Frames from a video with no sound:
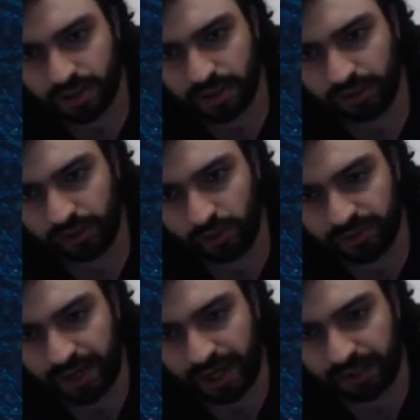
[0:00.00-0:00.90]
It goes
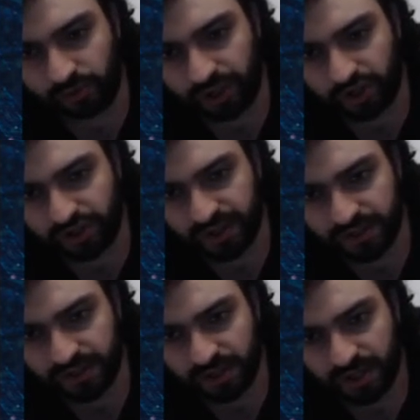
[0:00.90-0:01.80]
back to
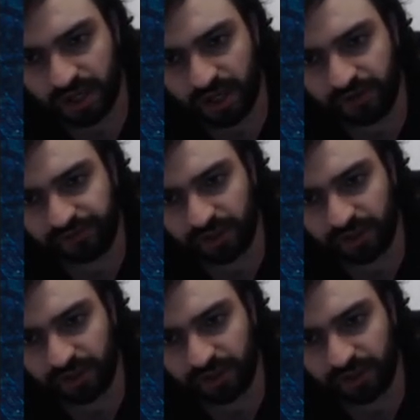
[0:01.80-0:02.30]
h6. If